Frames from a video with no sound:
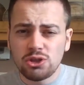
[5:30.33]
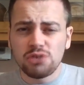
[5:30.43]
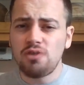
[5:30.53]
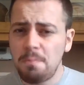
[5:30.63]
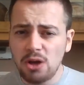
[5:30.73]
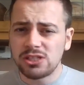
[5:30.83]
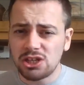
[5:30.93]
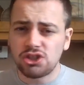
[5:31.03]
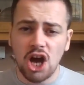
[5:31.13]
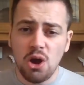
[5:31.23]

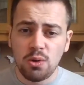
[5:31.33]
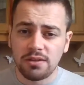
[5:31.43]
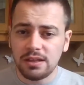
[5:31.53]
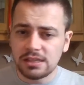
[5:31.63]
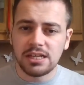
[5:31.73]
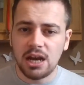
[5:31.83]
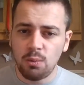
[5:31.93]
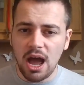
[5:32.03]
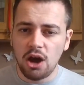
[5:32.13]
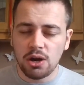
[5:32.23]
robotic tone. I think that's the only
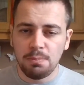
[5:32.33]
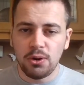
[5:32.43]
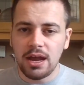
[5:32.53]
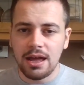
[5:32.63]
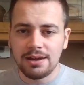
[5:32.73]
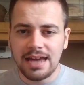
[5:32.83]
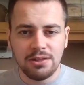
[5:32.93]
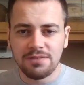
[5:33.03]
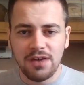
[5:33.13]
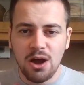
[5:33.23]
way I can put it,
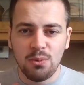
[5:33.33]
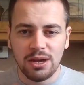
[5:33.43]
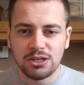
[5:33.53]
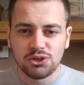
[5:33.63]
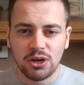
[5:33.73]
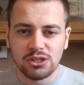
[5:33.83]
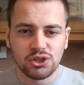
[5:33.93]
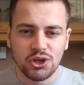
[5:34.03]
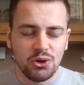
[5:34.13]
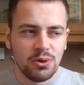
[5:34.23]
down the phone, where you're trying
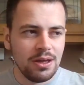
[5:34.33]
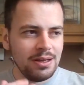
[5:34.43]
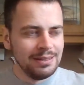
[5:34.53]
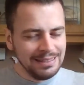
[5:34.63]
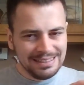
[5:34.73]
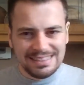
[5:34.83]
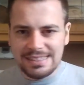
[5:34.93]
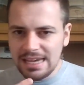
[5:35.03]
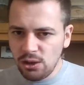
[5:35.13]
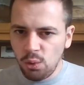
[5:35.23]
to
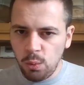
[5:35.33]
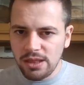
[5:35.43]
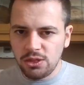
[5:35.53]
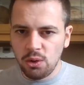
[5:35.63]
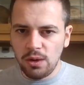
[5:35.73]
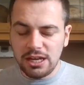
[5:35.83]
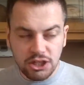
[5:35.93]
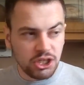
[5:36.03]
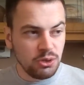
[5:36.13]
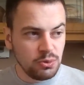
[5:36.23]
deal with your
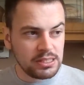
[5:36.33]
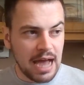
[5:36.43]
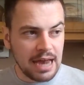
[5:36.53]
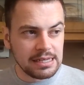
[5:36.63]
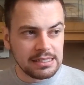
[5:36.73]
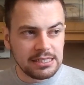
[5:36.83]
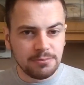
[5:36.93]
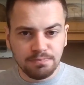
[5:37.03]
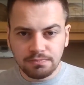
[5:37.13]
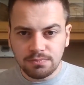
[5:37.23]
issues and
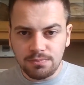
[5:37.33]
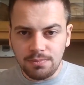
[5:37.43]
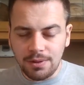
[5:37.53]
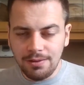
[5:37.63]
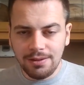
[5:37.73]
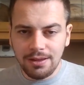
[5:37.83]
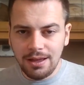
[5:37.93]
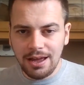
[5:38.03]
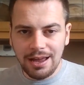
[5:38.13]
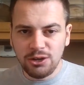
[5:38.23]

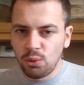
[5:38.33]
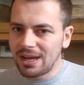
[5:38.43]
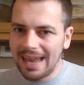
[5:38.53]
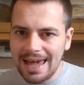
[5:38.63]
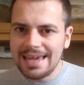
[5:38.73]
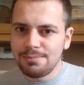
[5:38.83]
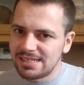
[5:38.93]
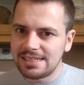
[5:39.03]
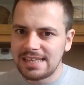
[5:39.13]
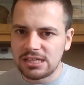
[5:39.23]
your
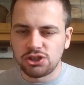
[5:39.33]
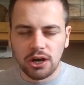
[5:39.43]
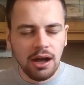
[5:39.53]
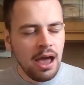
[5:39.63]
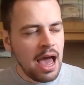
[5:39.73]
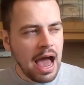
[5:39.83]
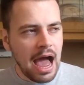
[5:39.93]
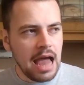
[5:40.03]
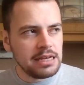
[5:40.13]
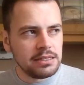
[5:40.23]
claims, etc.
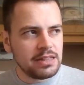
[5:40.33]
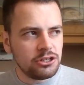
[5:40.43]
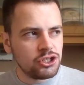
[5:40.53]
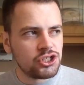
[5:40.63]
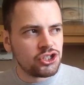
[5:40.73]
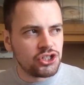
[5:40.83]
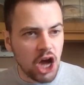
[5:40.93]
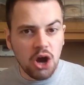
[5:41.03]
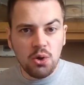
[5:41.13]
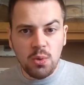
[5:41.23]
And they're just
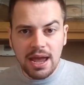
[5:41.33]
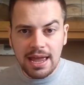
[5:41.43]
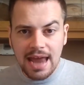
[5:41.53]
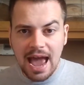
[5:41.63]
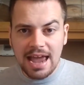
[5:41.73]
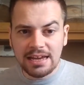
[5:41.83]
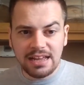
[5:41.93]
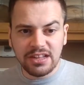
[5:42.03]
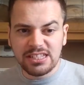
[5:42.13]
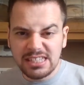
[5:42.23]
so inane,
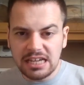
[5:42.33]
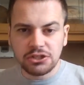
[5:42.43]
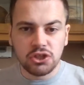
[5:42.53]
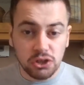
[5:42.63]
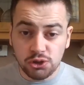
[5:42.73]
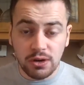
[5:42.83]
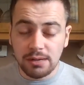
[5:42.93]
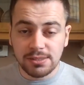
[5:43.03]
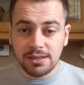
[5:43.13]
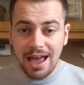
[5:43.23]
and they stick to the
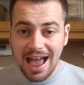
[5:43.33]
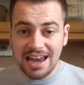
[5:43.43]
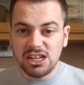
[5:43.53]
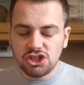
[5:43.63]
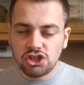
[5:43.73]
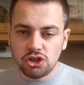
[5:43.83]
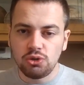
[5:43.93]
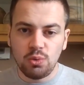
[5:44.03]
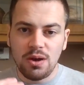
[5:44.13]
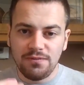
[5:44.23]
script, and it's
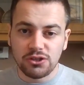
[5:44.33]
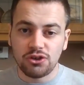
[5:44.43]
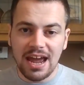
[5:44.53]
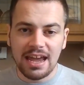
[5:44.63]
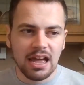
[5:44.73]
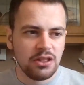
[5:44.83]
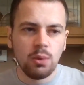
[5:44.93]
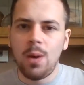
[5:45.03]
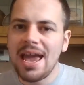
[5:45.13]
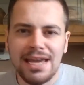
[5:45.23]
so frustrating. And
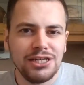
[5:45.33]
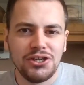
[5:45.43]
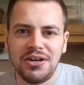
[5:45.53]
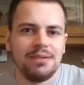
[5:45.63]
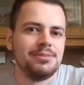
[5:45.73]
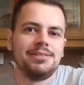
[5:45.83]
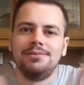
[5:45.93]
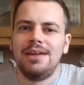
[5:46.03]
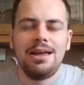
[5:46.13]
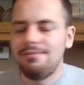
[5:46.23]
the waiting times
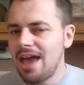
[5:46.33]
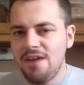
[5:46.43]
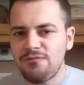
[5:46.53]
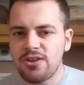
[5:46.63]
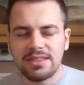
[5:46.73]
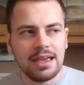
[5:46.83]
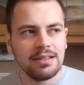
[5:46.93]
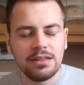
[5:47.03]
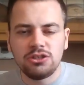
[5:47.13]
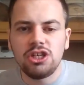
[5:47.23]
and
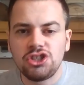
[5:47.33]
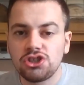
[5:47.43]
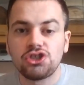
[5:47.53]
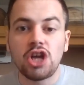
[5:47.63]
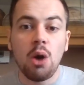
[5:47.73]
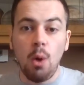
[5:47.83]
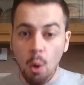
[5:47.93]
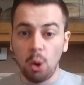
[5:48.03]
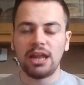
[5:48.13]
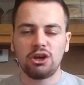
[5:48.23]
everything, it's just so
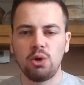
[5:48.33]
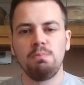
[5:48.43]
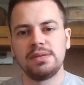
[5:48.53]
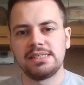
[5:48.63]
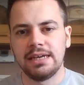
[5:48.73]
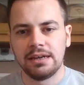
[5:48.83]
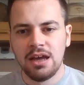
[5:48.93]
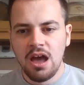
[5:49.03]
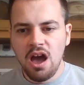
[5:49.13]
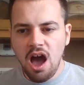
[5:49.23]
all-encompassing
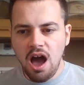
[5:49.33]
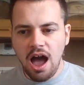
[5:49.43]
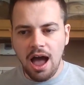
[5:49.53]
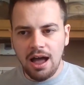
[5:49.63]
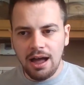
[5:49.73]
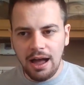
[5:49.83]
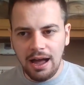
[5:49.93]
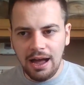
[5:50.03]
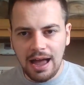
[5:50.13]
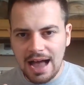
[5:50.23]

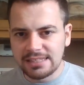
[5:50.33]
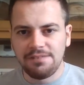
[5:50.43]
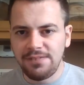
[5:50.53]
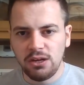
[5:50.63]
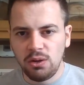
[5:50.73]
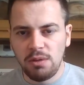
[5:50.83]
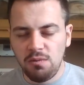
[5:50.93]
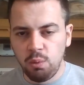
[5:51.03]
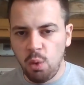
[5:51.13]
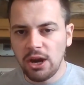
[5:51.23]
as a film
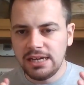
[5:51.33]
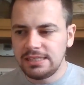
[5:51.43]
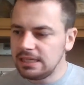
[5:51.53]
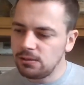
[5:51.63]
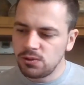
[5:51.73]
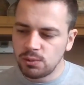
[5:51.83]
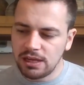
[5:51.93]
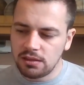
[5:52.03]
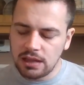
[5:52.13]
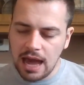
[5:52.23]
of what it deals
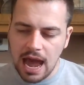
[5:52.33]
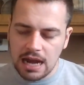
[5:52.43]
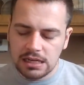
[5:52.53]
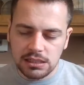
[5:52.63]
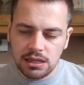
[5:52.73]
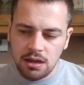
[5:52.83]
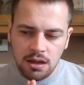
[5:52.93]
with. And